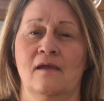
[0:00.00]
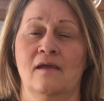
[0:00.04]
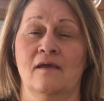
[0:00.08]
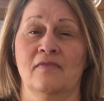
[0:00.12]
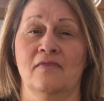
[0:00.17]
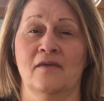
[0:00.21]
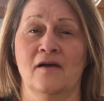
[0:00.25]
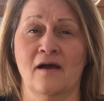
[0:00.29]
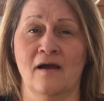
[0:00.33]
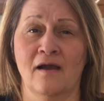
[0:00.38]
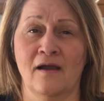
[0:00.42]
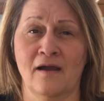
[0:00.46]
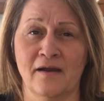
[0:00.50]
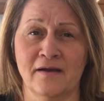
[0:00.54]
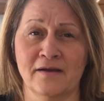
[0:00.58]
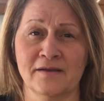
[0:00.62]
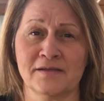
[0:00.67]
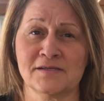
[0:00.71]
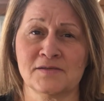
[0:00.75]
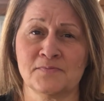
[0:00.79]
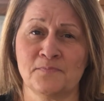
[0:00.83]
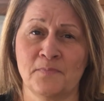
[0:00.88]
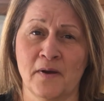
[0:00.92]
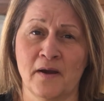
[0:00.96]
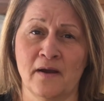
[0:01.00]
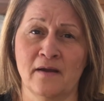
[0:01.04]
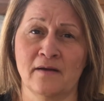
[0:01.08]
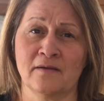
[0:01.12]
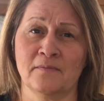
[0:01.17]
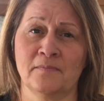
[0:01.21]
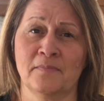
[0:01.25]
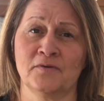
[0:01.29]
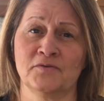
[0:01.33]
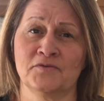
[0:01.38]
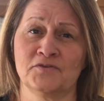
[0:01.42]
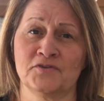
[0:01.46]
The hardest part
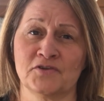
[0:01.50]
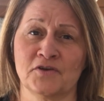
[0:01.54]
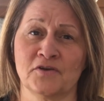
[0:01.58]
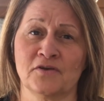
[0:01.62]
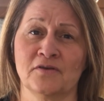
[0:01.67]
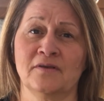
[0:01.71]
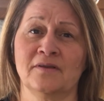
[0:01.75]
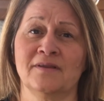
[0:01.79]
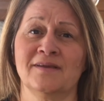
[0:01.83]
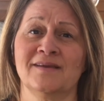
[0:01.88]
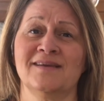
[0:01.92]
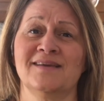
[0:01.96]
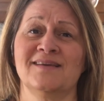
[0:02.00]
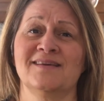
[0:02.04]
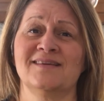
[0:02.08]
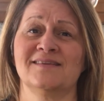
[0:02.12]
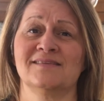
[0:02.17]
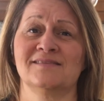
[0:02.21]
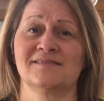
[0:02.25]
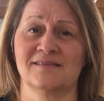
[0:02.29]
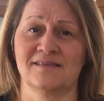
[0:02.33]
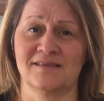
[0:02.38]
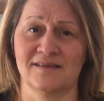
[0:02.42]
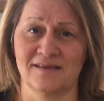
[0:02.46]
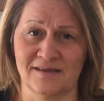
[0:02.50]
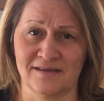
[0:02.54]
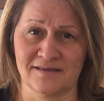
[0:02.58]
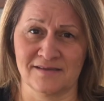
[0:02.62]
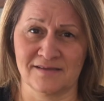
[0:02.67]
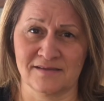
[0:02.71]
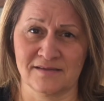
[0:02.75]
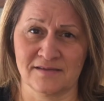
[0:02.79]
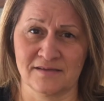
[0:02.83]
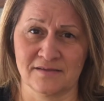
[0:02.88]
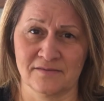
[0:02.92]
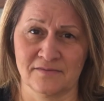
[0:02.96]
about journaling is
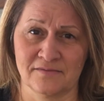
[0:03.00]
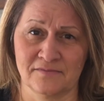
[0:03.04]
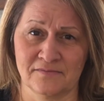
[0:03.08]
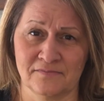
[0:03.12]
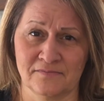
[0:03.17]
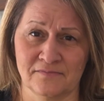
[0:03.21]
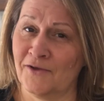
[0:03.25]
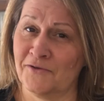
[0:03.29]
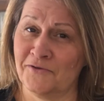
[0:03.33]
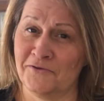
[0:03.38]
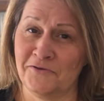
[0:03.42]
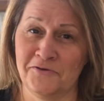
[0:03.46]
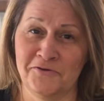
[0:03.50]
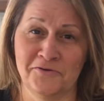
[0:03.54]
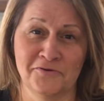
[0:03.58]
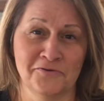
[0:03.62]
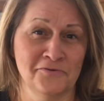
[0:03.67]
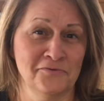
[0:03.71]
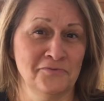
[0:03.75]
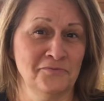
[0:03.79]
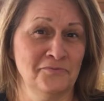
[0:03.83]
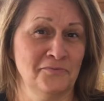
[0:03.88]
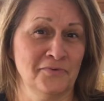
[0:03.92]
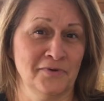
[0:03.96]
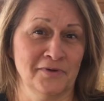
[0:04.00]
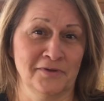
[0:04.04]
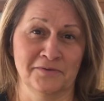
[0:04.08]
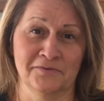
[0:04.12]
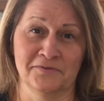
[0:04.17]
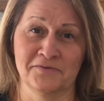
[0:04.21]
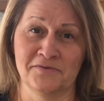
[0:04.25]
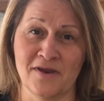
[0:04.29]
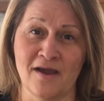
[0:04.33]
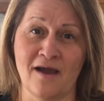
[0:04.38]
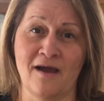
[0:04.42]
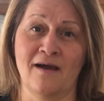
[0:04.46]
this: you will
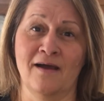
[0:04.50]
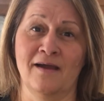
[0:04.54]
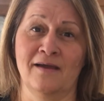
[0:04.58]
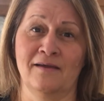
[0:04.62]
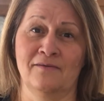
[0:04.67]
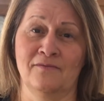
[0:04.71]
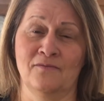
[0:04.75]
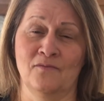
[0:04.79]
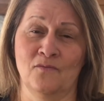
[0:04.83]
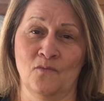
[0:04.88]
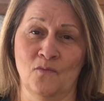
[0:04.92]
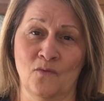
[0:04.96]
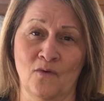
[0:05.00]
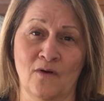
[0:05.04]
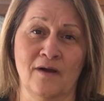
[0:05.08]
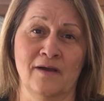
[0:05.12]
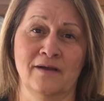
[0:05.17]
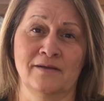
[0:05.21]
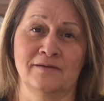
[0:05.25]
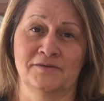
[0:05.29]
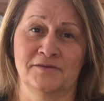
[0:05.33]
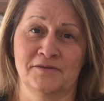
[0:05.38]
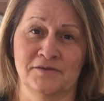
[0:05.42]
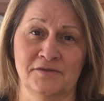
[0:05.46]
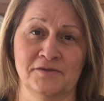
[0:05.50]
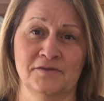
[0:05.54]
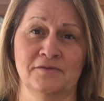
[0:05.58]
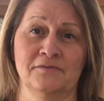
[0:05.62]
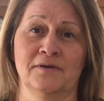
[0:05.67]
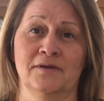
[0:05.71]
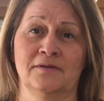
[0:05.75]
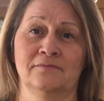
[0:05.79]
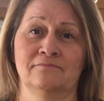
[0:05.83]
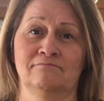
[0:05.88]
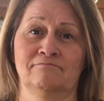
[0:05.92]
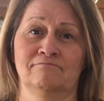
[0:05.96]
not want to do
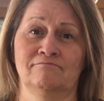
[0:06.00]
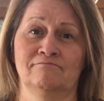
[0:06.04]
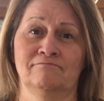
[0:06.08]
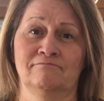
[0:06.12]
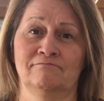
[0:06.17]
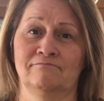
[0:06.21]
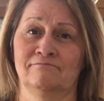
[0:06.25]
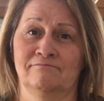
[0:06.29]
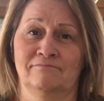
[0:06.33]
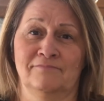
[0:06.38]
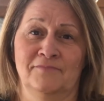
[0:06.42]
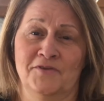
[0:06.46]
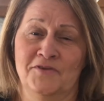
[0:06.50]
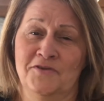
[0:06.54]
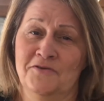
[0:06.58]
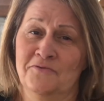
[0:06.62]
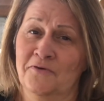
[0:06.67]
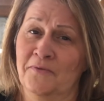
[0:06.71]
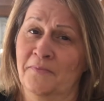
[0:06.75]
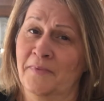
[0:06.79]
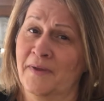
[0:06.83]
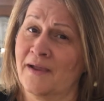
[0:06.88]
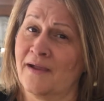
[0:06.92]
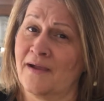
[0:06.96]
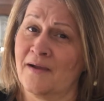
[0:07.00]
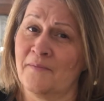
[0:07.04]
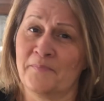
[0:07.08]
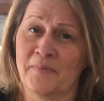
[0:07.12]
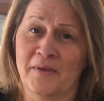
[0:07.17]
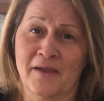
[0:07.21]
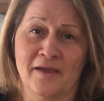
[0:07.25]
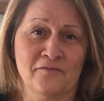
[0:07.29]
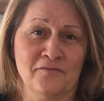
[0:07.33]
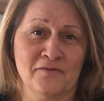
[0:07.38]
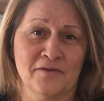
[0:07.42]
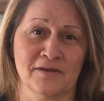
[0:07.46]
it. You will make up
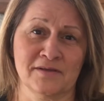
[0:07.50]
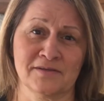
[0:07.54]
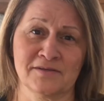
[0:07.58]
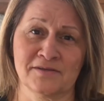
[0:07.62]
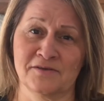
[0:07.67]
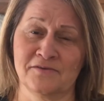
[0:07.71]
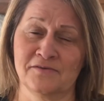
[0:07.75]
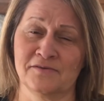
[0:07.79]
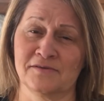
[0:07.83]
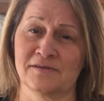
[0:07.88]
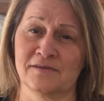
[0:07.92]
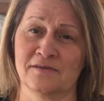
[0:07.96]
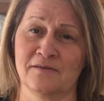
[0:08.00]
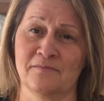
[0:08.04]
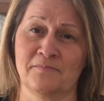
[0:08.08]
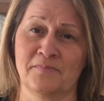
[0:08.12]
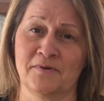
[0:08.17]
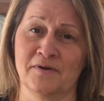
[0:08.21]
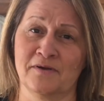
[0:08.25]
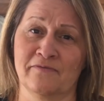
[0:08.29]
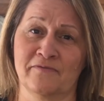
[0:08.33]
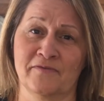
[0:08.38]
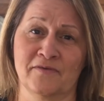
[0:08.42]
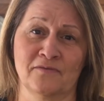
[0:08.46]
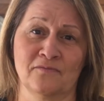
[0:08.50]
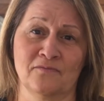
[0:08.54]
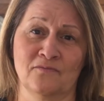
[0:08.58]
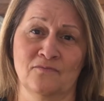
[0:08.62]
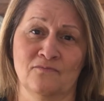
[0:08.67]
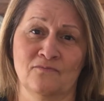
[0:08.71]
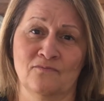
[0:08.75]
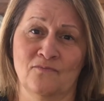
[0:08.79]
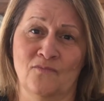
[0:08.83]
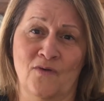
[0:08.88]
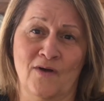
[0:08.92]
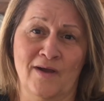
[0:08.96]
every excuse in the book for
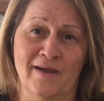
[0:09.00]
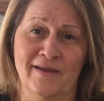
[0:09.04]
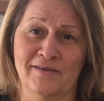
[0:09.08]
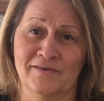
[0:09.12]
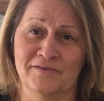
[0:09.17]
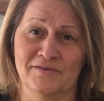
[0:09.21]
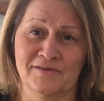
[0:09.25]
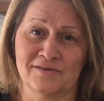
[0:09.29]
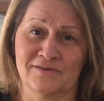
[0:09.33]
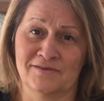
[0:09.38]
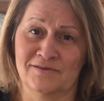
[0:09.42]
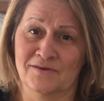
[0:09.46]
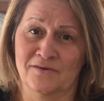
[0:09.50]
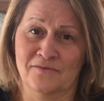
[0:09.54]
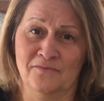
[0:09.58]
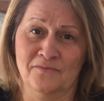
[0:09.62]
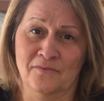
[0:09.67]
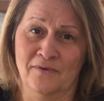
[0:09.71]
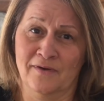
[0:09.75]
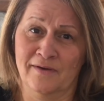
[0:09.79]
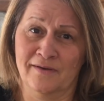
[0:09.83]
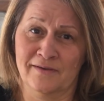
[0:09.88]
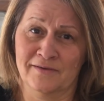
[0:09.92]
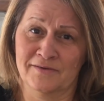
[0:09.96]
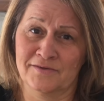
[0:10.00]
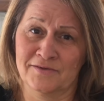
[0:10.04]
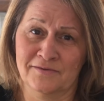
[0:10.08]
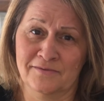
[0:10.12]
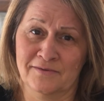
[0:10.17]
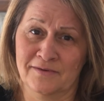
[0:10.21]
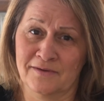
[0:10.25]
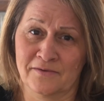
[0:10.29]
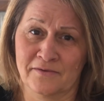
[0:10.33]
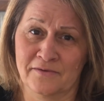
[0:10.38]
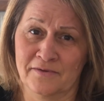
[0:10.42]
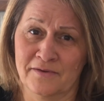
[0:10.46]
why you just don't want to
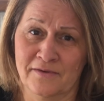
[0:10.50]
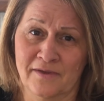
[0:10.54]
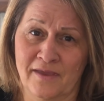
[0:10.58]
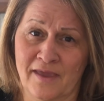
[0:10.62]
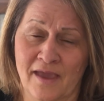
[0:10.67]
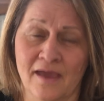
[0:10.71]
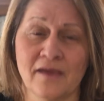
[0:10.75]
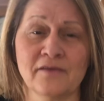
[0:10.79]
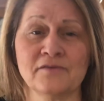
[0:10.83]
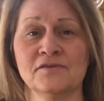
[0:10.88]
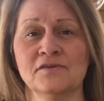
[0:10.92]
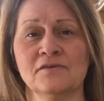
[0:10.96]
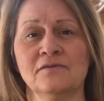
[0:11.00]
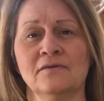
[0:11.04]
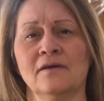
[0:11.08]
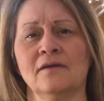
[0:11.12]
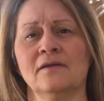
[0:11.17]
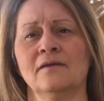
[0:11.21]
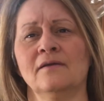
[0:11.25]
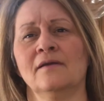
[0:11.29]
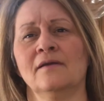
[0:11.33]
do it or you can't do it.